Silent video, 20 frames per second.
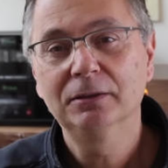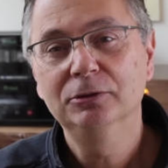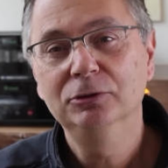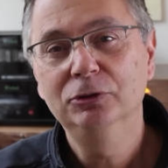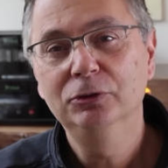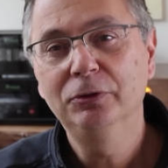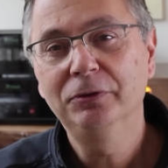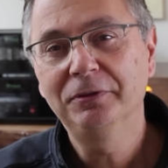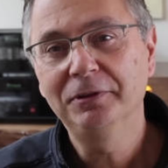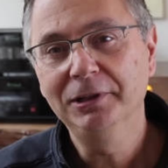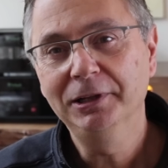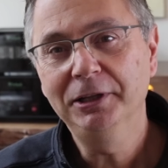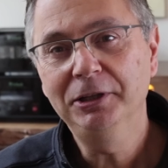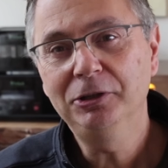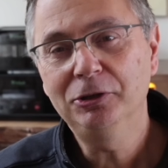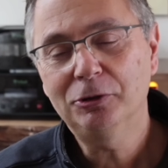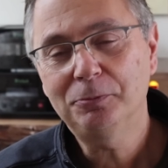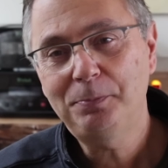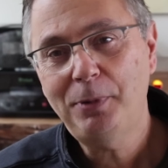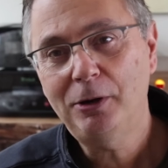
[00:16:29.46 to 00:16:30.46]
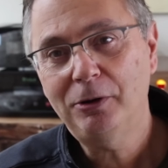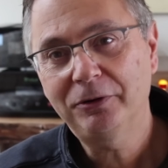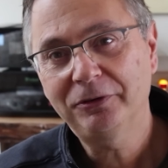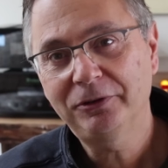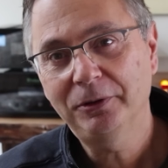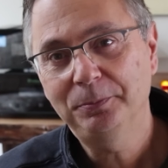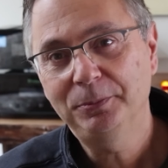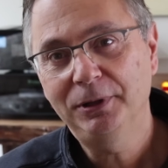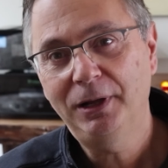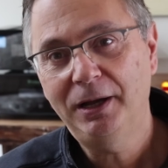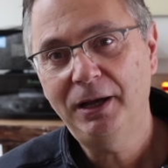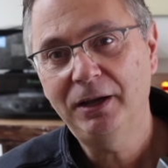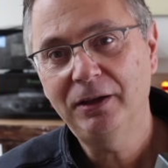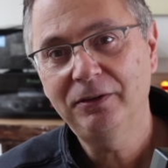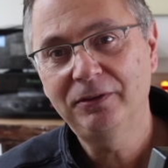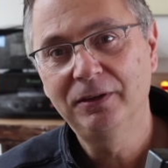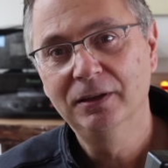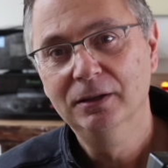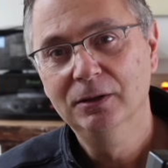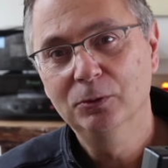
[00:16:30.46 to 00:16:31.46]
Use linear power
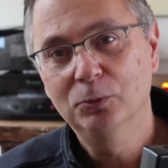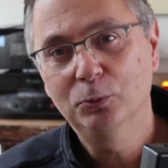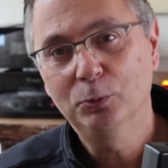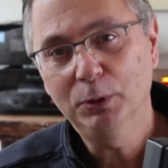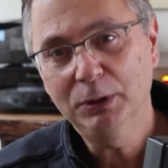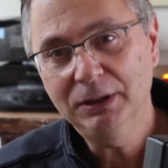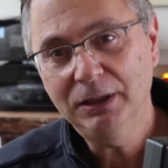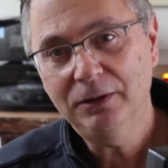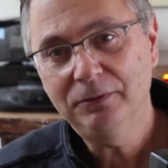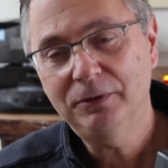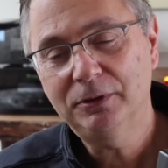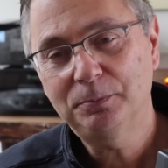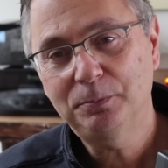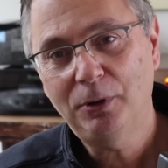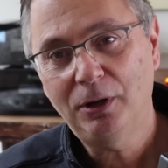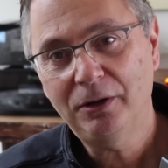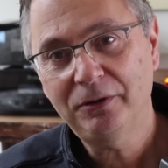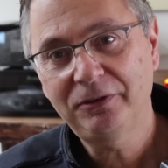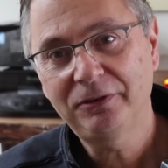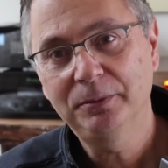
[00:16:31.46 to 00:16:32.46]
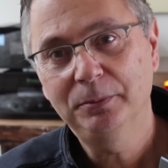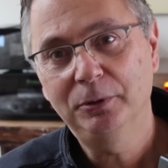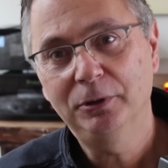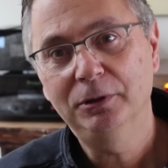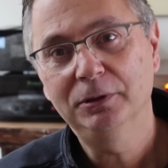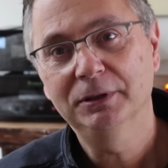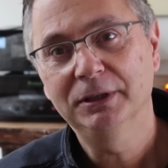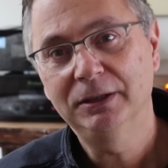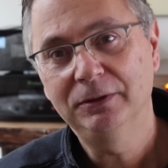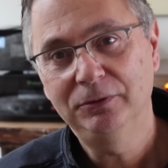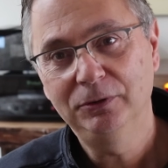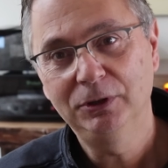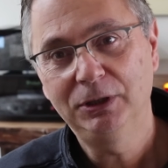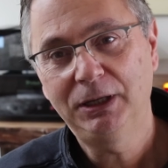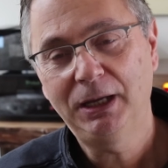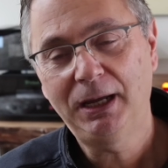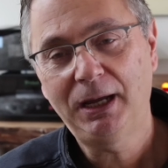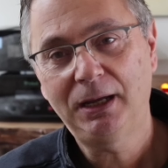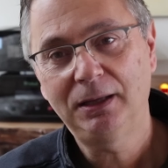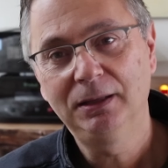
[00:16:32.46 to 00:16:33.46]
supplies whenever possible, if you
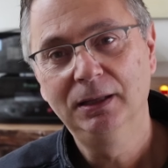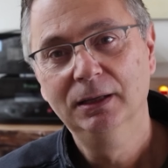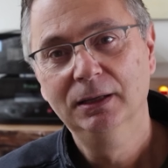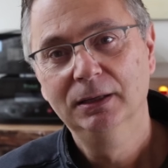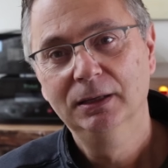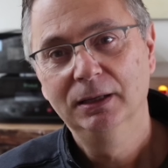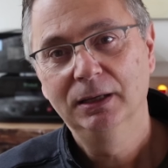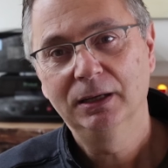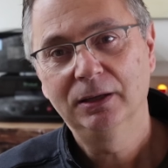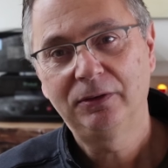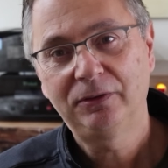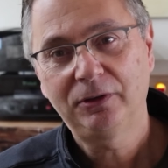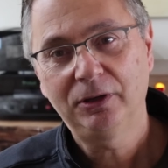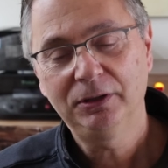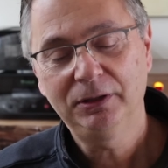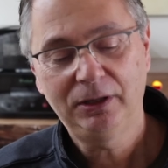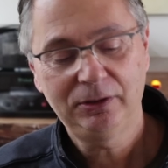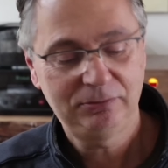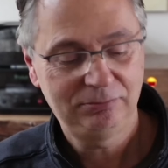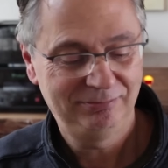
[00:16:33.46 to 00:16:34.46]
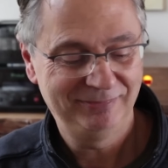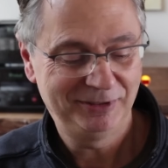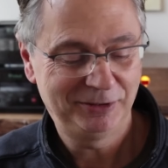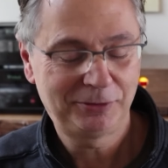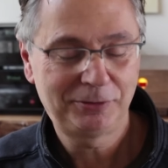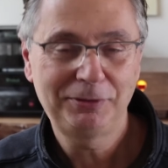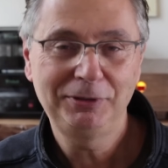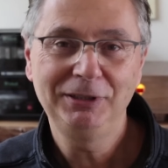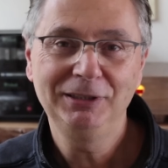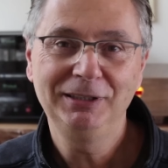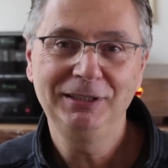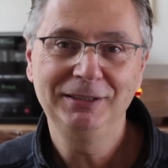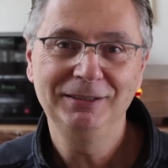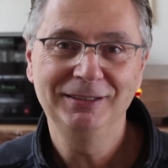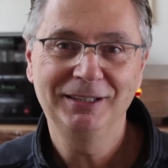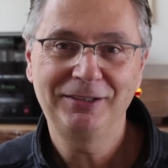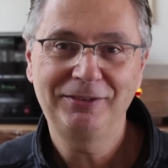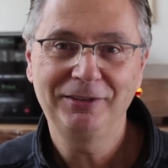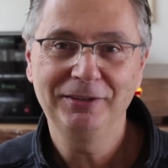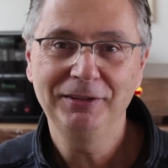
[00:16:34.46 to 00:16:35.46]
can. It's gonna really,
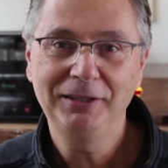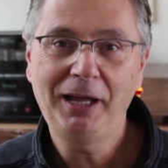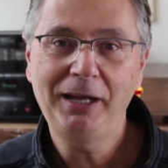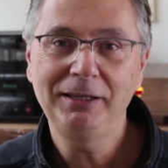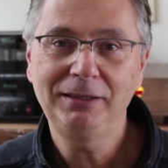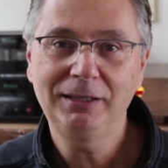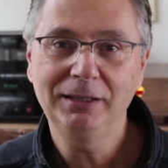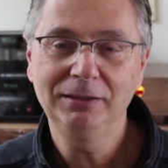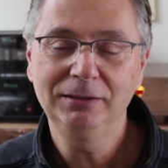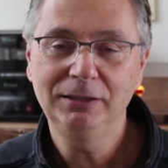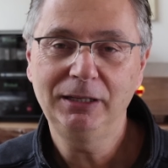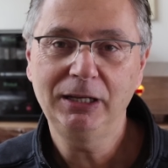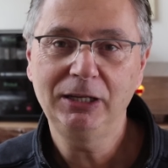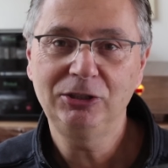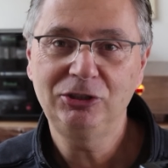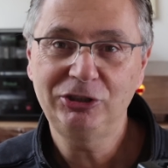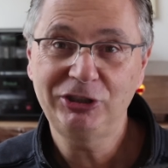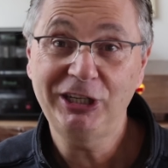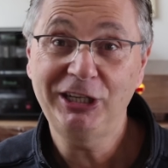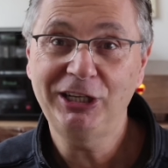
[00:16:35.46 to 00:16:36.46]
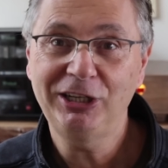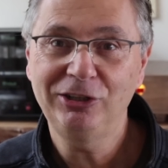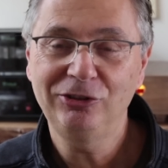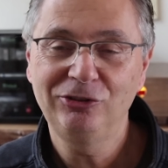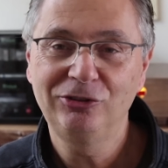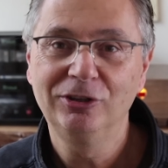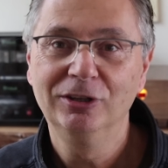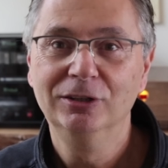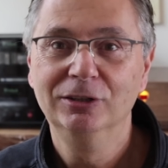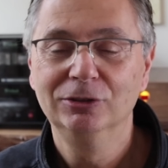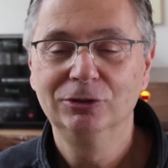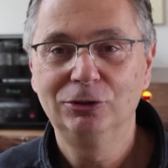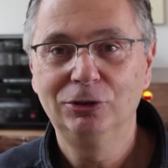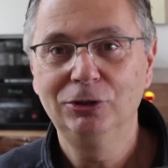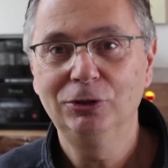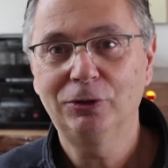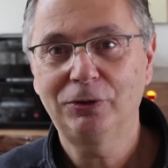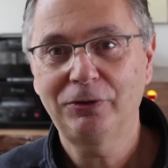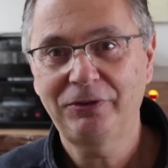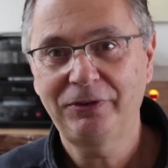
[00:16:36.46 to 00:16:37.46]
it's a night and day change
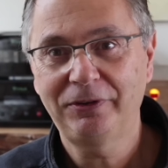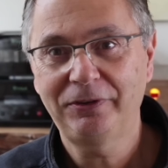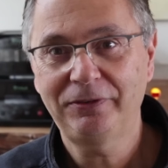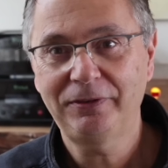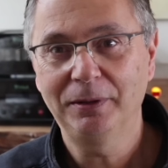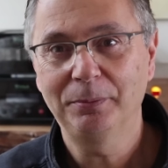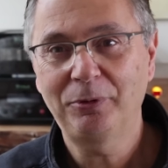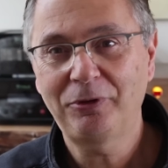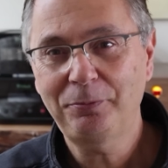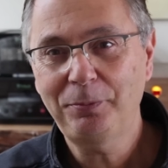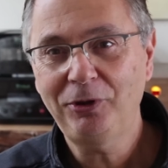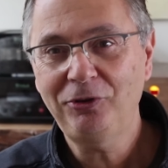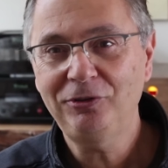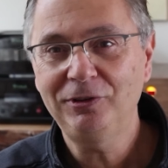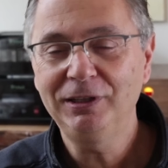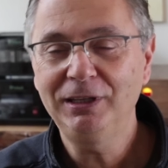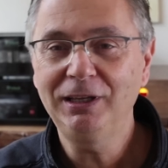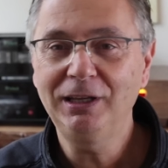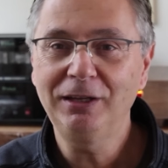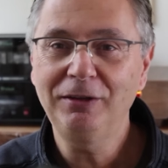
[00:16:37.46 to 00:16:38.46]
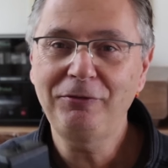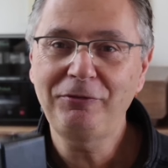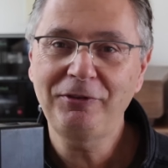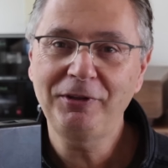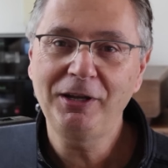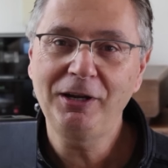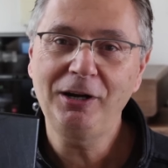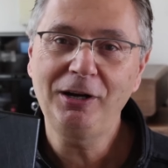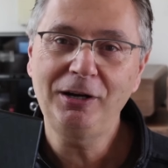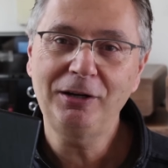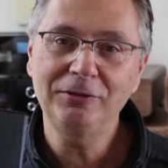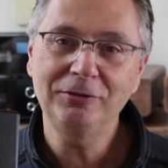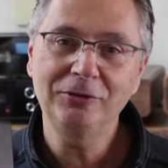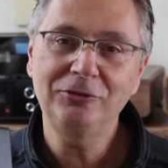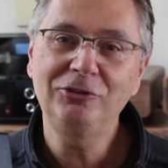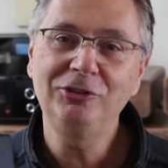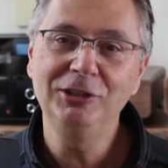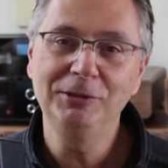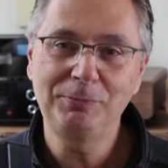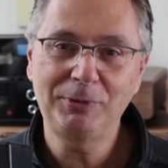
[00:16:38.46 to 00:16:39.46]
to your system, especially if they are the
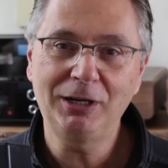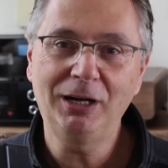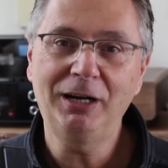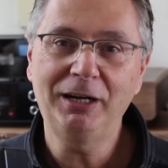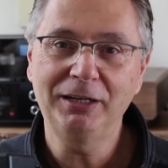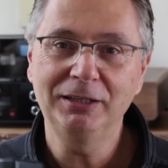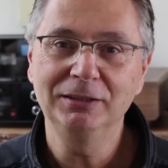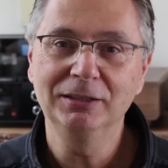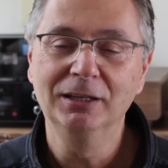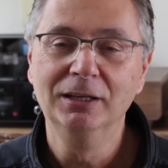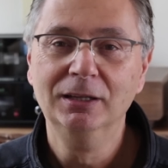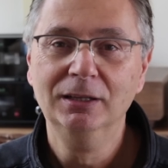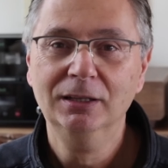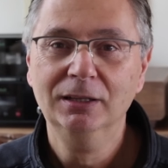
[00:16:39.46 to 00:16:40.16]
cheap kind.